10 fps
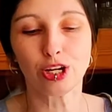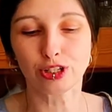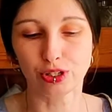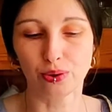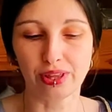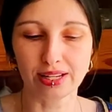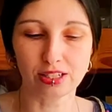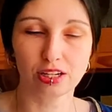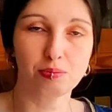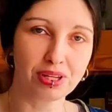So
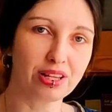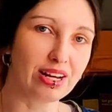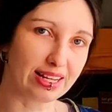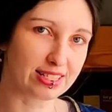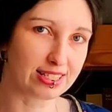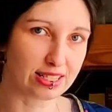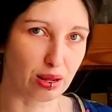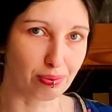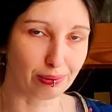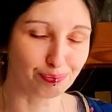that's gonna be the next
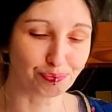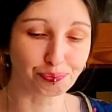step.